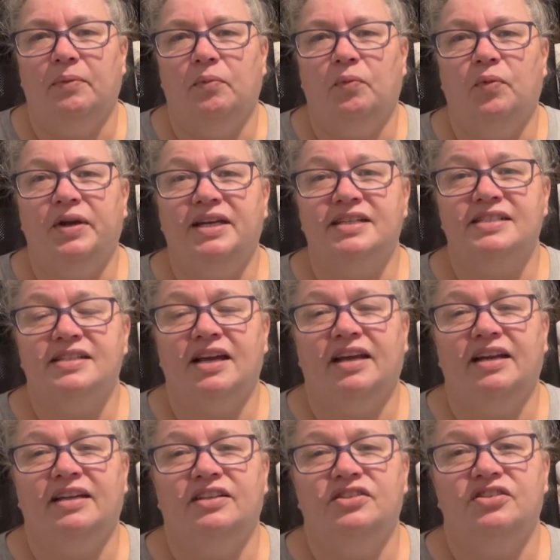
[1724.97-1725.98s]
We
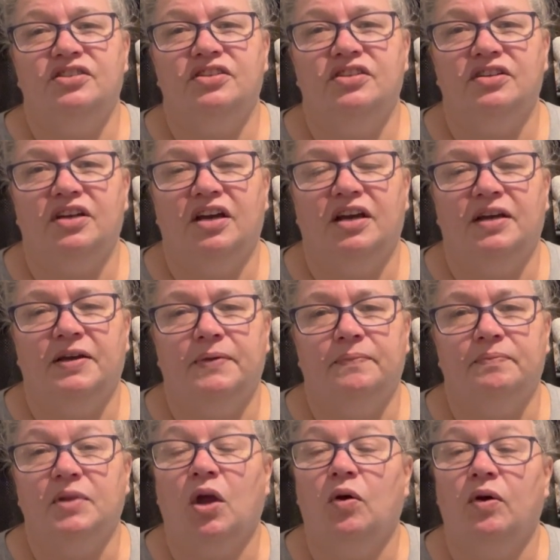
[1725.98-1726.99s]
decided,
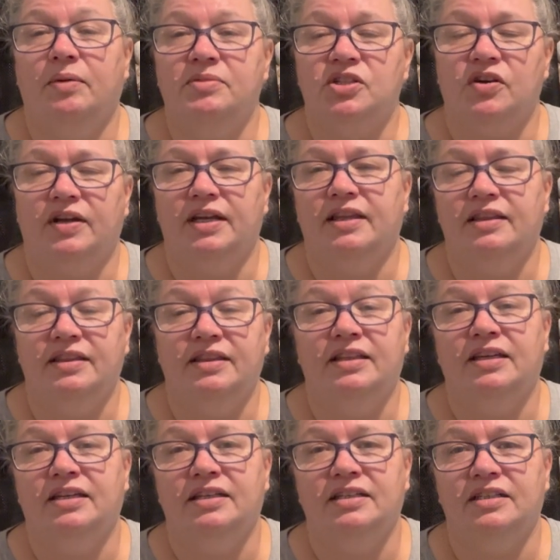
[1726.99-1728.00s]

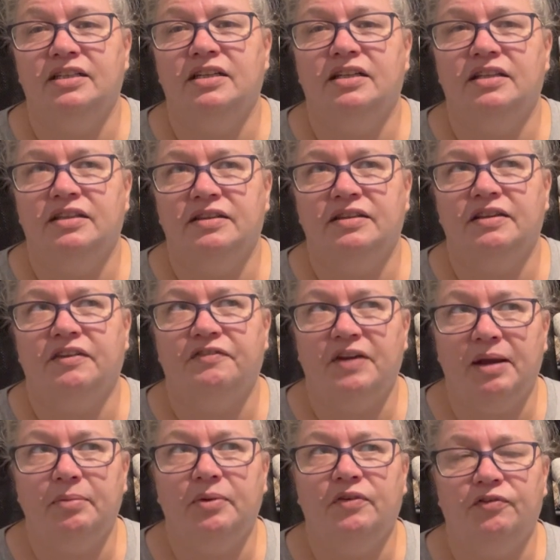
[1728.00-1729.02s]
the
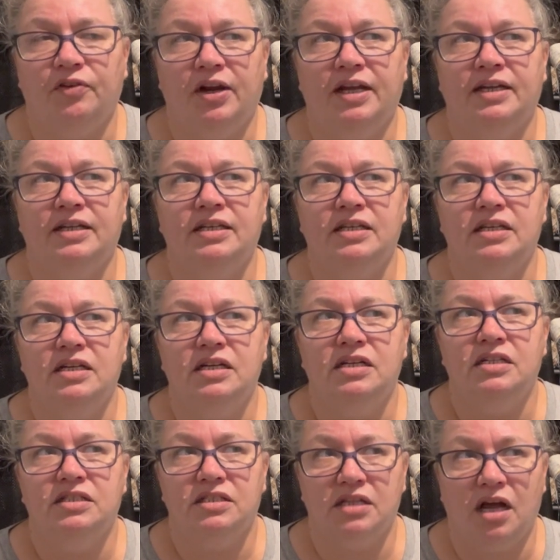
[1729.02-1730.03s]
Fiber Friend
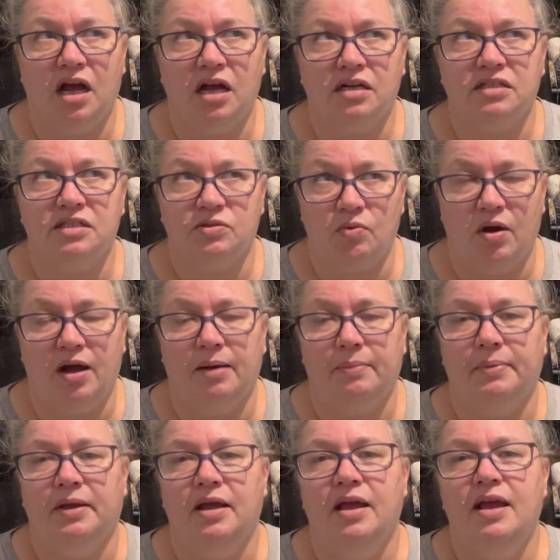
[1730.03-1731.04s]
sock
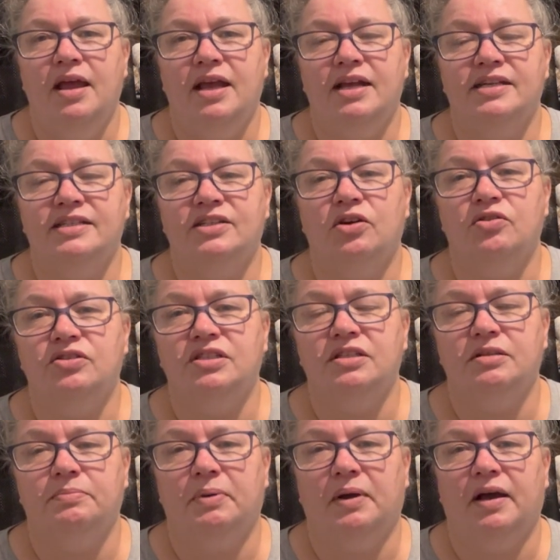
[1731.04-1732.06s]
swap is
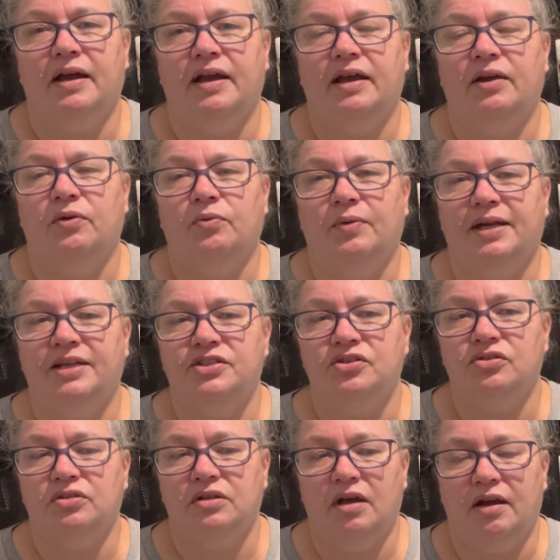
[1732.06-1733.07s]
hosted by
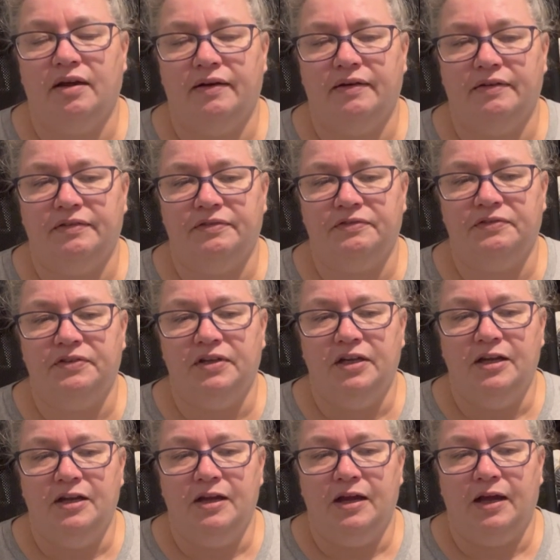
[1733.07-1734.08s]
Rachel of
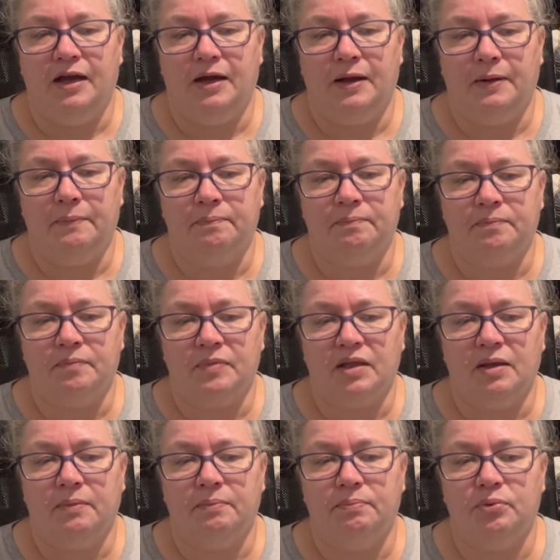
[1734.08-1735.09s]

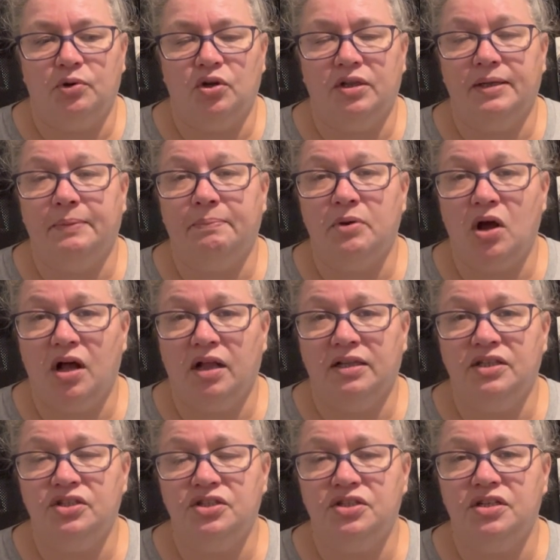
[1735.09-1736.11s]
Pearls and
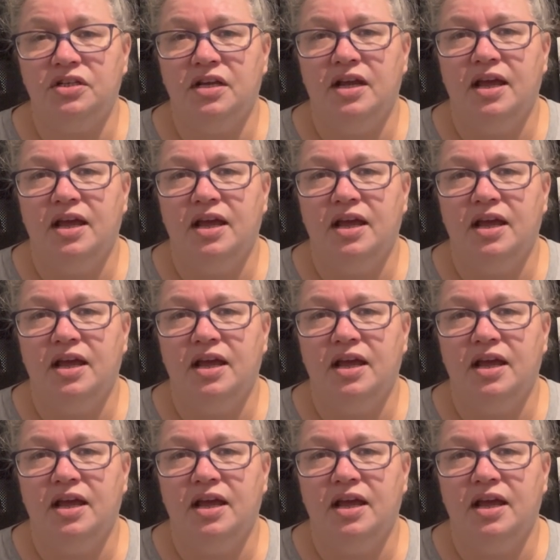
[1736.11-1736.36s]
Polish,